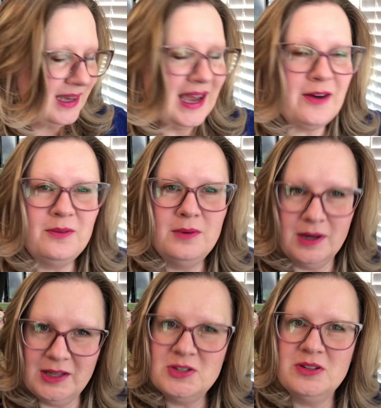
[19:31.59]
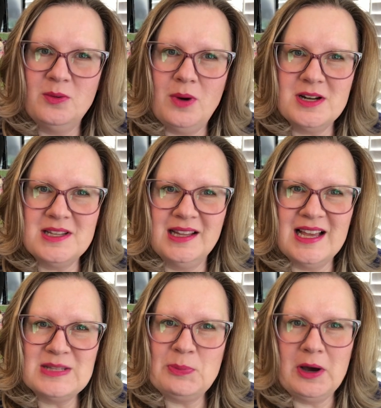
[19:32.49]
I really should have watched that
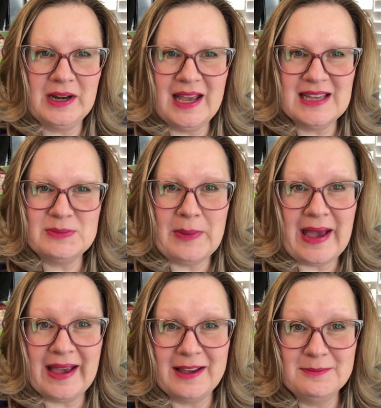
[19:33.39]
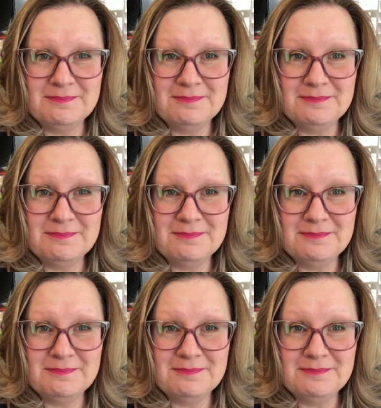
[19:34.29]
last podcast back.